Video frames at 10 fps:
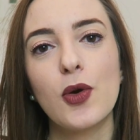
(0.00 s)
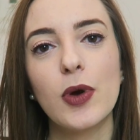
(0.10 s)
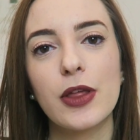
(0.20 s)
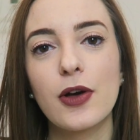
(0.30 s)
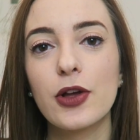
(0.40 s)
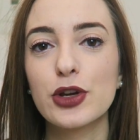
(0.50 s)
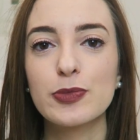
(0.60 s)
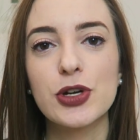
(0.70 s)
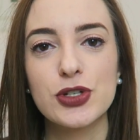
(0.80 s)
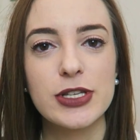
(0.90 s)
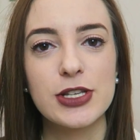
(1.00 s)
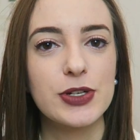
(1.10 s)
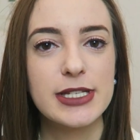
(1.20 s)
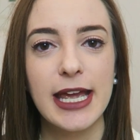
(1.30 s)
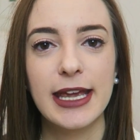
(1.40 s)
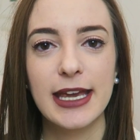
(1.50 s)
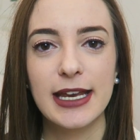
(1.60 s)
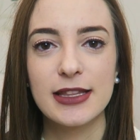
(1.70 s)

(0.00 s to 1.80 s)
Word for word: with all your modules that you're taking,